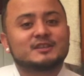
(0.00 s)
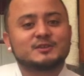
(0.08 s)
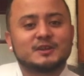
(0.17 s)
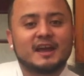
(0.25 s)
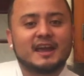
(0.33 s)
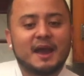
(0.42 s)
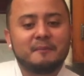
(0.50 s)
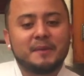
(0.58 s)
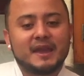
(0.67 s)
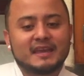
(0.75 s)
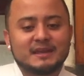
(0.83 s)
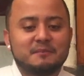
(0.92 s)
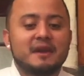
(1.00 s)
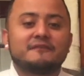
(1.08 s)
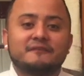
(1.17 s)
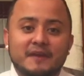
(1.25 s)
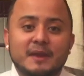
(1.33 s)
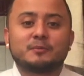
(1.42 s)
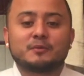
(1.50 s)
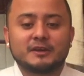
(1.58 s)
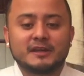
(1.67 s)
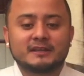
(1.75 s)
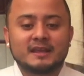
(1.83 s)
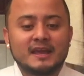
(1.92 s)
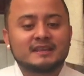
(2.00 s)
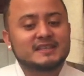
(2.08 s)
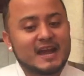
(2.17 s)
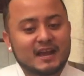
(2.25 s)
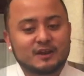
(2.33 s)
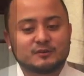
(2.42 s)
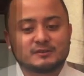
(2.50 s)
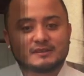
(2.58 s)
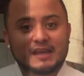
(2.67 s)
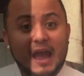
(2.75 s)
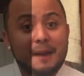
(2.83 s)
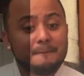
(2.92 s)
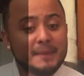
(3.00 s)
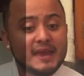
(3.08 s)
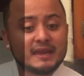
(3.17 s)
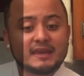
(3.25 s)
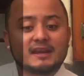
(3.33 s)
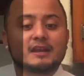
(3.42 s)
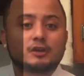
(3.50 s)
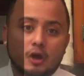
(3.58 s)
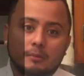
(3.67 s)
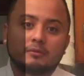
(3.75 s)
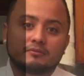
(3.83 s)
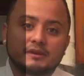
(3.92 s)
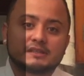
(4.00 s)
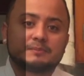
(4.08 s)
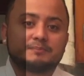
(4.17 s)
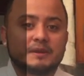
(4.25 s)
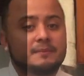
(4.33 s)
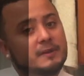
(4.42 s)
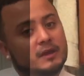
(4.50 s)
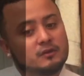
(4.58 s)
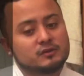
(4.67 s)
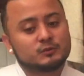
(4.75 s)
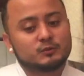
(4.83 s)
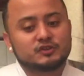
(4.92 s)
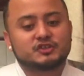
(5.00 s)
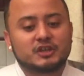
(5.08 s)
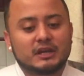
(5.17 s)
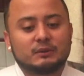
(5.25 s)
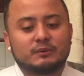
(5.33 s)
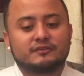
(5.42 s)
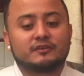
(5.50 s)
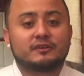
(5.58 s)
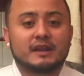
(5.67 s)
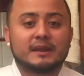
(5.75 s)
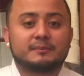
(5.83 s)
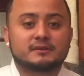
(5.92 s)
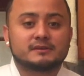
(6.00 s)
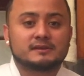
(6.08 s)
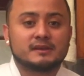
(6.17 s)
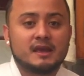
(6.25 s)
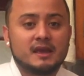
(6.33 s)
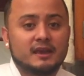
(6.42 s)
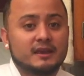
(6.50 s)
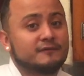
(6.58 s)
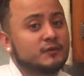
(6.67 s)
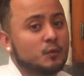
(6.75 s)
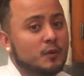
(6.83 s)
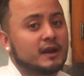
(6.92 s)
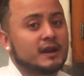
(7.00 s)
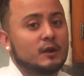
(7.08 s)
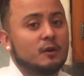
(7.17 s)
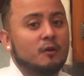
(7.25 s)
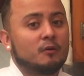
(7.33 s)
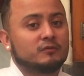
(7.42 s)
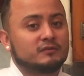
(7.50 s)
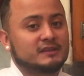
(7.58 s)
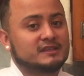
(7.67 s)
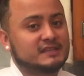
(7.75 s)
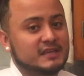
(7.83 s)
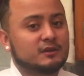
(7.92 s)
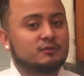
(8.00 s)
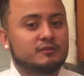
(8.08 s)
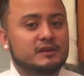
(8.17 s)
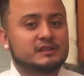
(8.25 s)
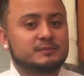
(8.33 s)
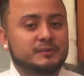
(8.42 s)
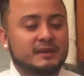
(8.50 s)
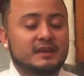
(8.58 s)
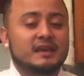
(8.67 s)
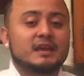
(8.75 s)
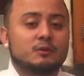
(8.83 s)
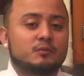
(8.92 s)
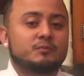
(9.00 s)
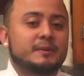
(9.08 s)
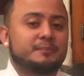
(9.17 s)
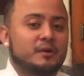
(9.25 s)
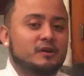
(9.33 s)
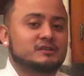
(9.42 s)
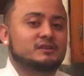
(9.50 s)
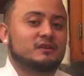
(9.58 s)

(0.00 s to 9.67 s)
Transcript: tonight I'm making my favorite tacos. I'm making a double recipe because we're sharing with our neighbors. If you want to know the single recipe, it will be posted